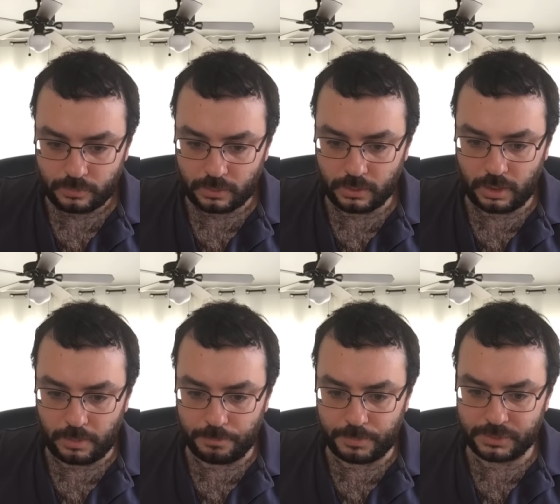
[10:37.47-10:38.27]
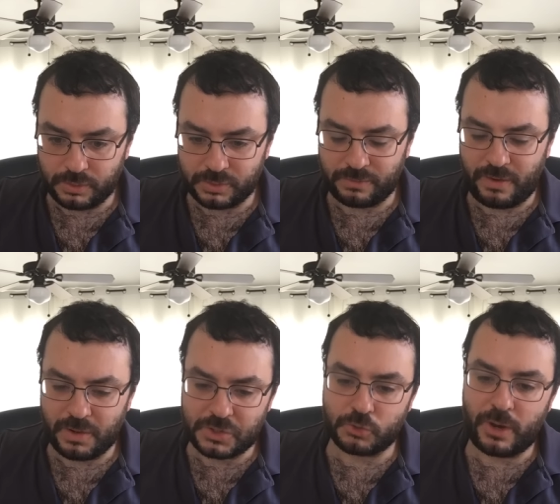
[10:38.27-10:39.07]
Um, but there's a very
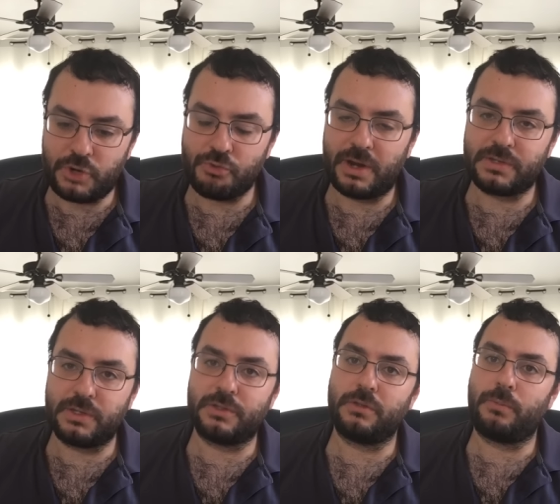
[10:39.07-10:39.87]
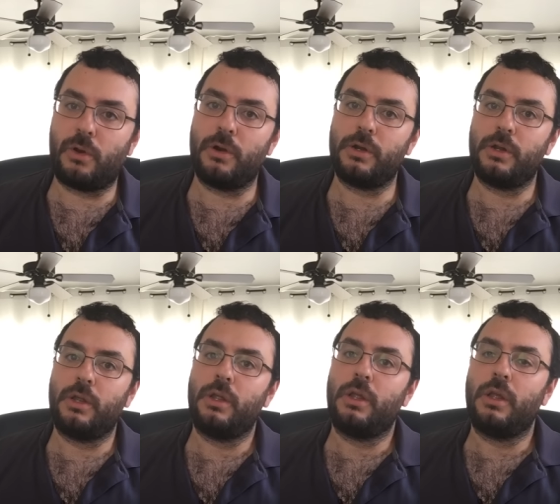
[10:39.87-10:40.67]
strange reticence on the part
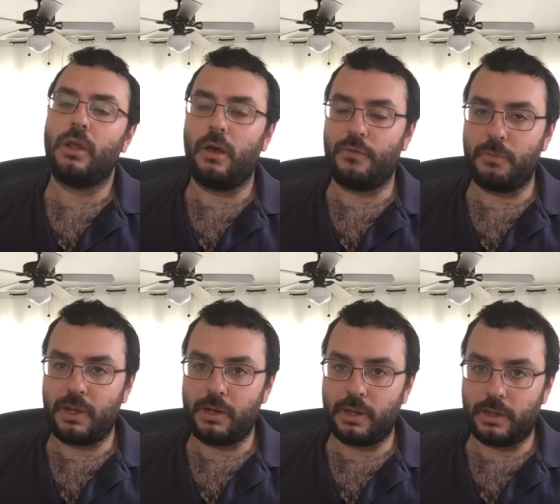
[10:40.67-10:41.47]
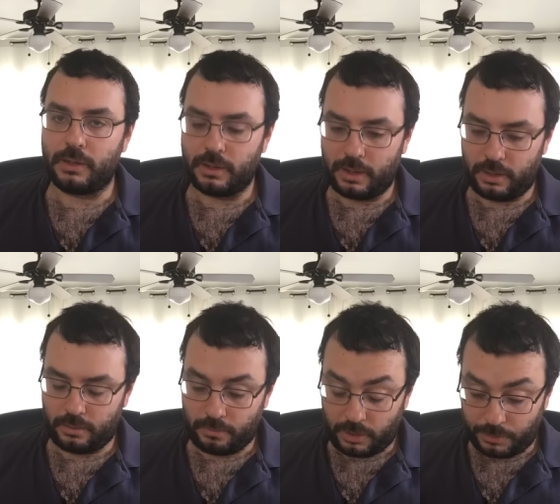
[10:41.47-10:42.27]
of the media and
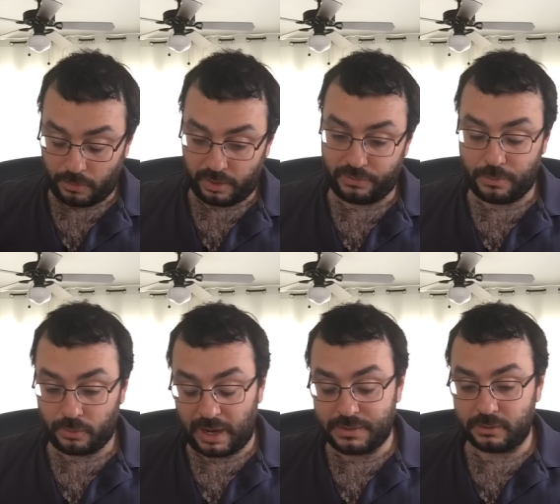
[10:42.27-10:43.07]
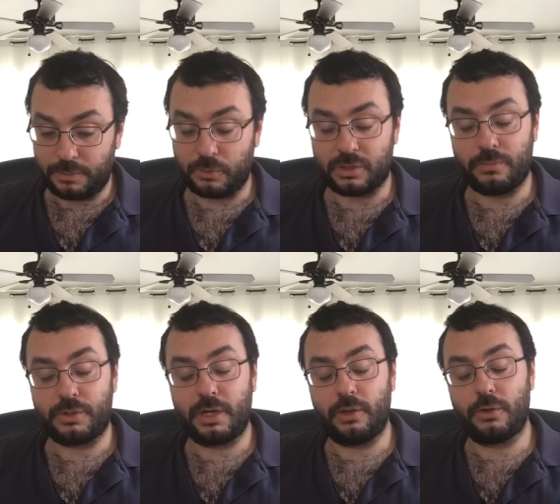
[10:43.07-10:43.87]
on the part of Democrats and liberals in
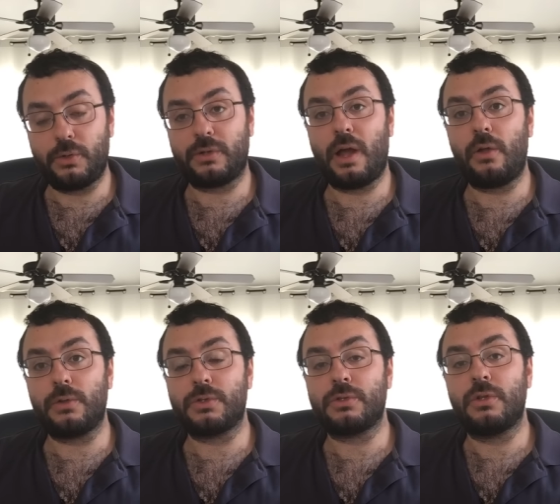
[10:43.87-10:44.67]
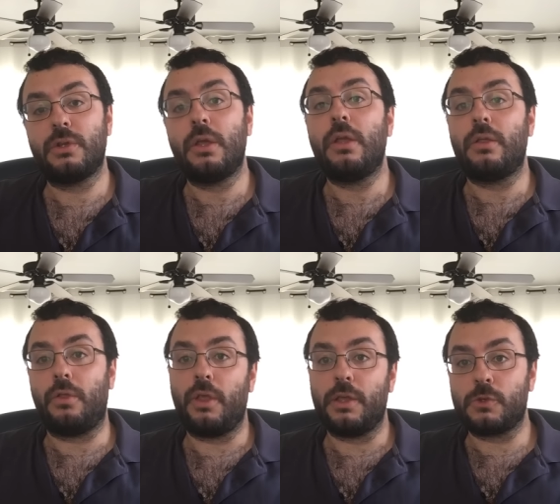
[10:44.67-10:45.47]
particular to acknowledge
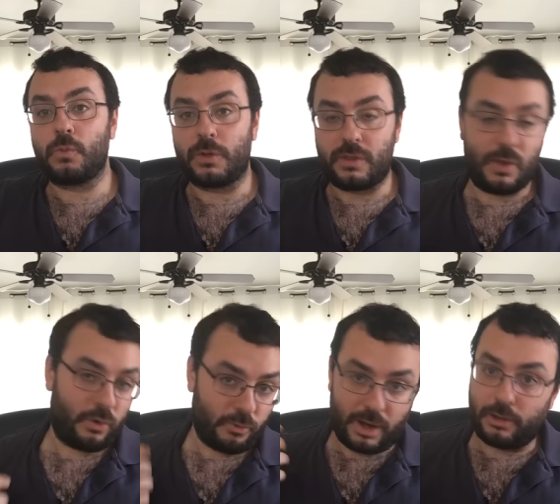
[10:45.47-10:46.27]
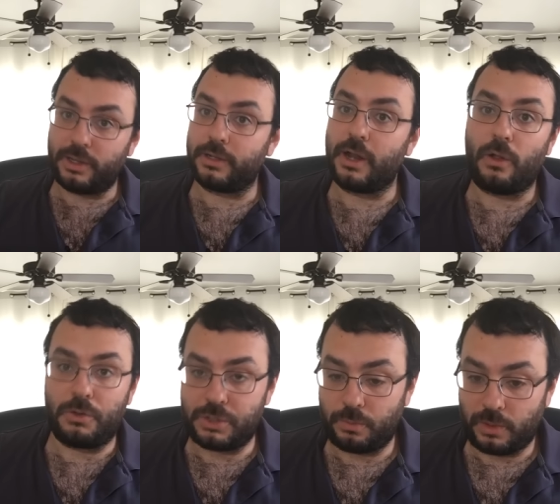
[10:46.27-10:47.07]
this when they would readily acknowledge
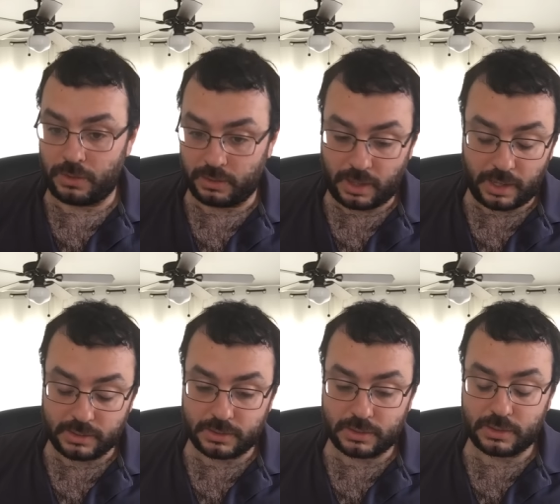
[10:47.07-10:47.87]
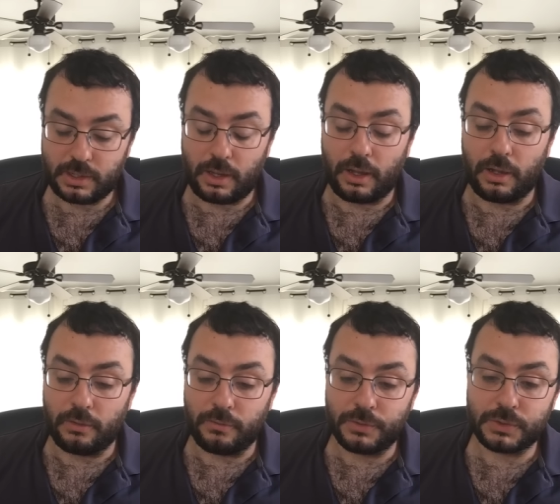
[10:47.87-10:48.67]
it in the case
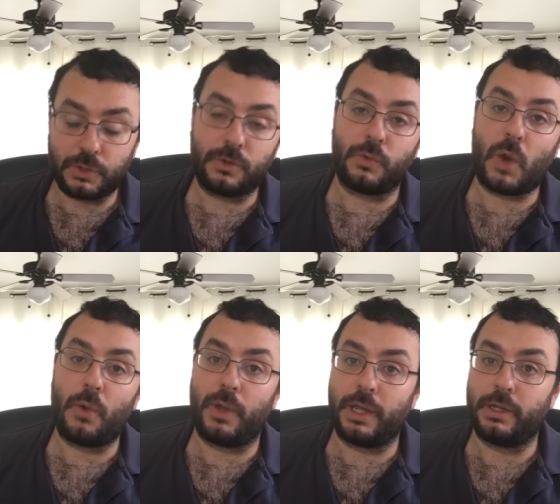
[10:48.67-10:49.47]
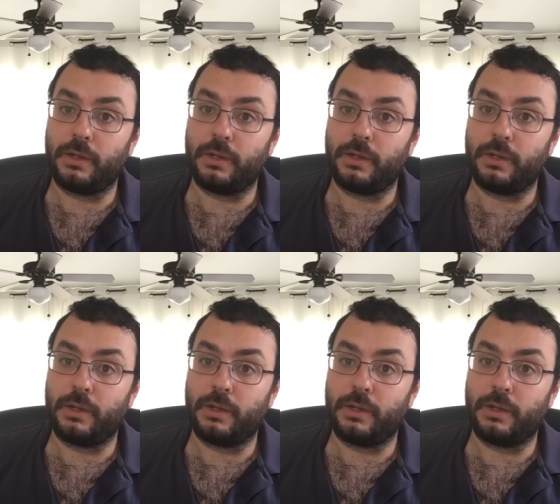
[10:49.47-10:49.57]
of certain right wing